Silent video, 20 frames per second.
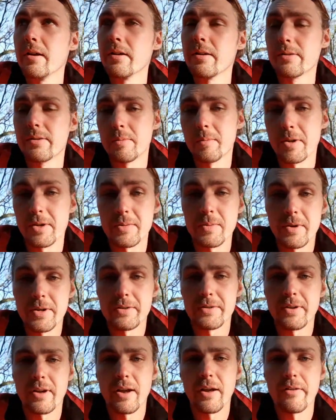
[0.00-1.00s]
some
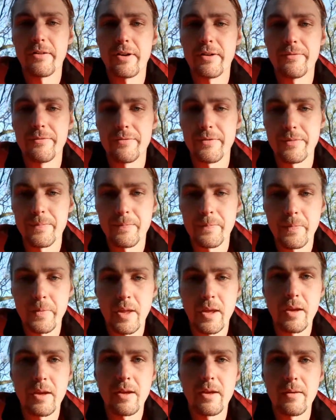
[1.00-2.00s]
experience that I have
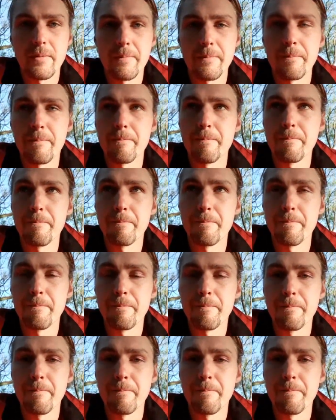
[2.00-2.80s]
um,